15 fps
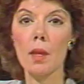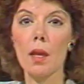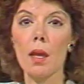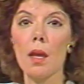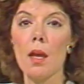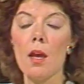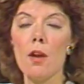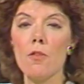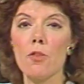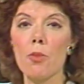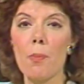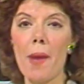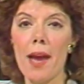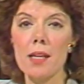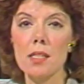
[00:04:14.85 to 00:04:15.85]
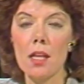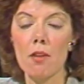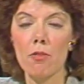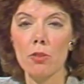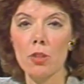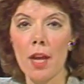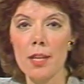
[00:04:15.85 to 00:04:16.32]
For the past
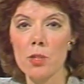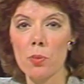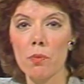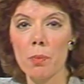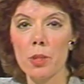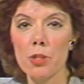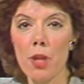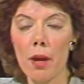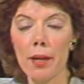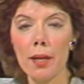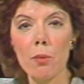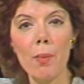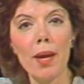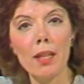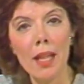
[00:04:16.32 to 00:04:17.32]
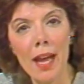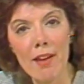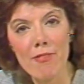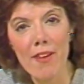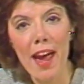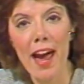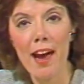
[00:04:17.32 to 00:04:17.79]
several nights, we've been talking about
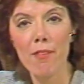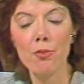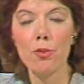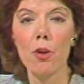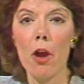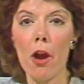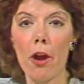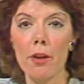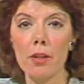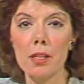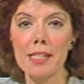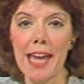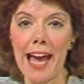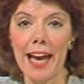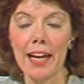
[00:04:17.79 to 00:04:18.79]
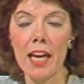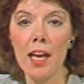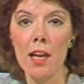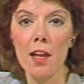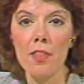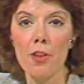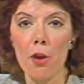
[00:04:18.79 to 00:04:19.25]
life after a heart attack.
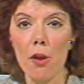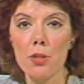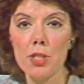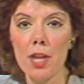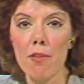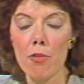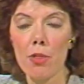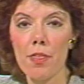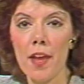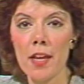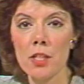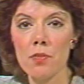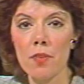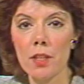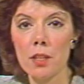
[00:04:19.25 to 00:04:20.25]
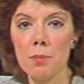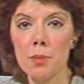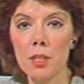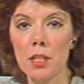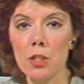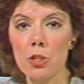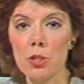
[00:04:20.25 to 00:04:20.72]
There are several things victims
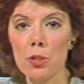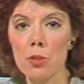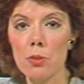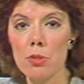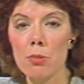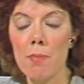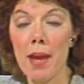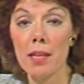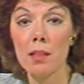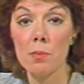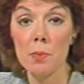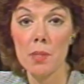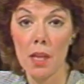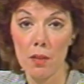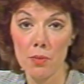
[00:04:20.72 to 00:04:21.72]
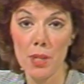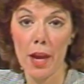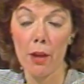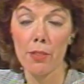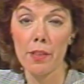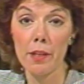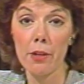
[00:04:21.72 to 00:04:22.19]
can do to make themselves
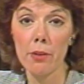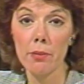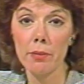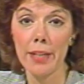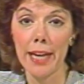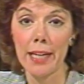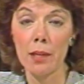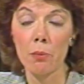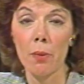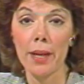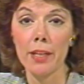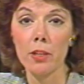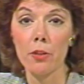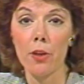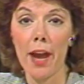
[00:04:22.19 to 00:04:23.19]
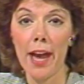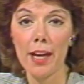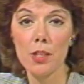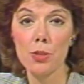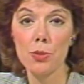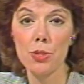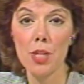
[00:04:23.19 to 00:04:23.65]
healthier. Getting regular
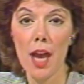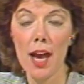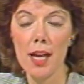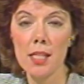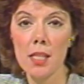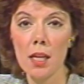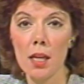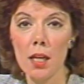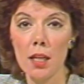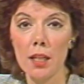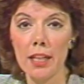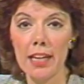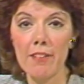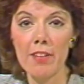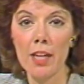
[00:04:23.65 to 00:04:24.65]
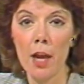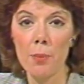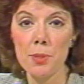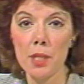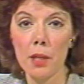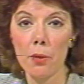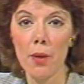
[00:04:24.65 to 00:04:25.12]
exercise, giving
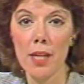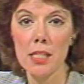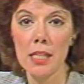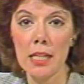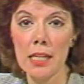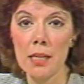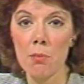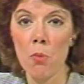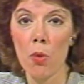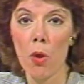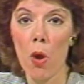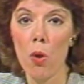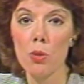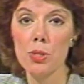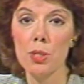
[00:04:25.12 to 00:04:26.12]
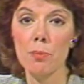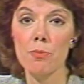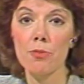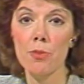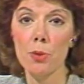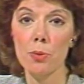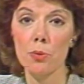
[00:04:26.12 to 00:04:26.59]
up cigarettes, and eating more wholesome
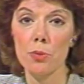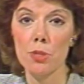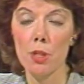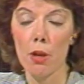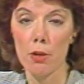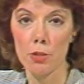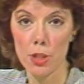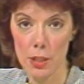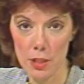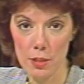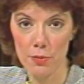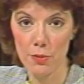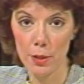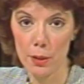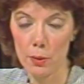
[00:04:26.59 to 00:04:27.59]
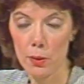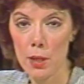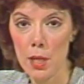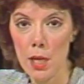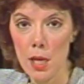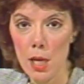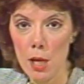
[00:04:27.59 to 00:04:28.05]
foods are just a few.
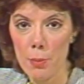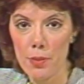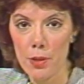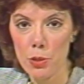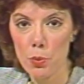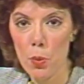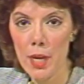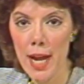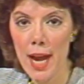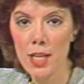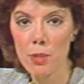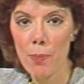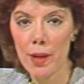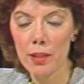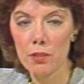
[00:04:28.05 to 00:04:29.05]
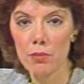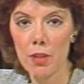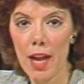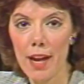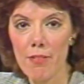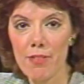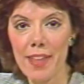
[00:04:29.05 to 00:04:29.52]
But there's one aspect of
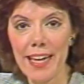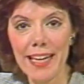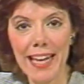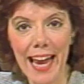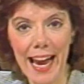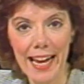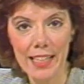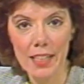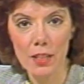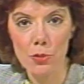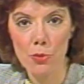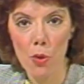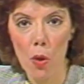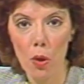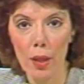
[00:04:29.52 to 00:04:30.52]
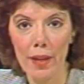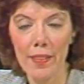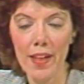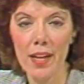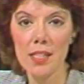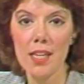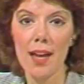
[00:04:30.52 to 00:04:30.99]
life they can't control,
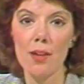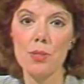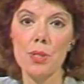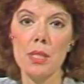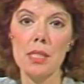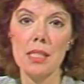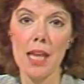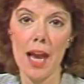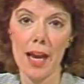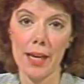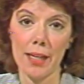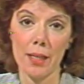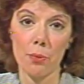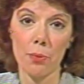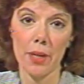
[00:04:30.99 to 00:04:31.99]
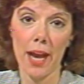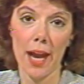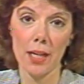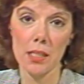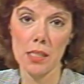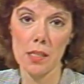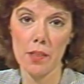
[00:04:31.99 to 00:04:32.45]
and that's how society
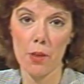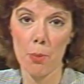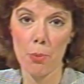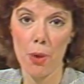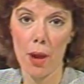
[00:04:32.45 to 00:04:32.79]
reacts to their